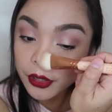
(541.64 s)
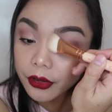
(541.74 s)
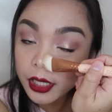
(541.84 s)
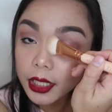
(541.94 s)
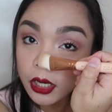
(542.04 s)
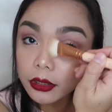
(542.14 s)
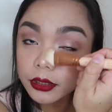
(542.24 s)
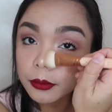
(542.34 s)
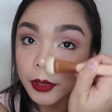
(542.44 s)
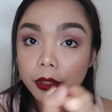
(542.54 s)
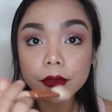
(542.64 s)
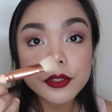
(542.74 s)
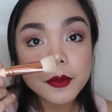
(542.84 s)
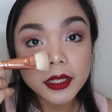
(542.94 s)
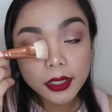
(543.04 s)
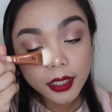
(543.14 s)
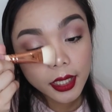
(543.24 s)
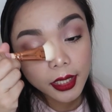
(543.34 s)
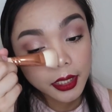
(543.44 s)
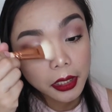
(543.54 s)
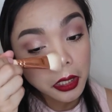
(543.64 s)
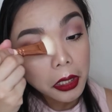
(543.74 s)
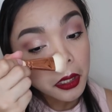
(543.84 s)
I rarely contour my nose, but today,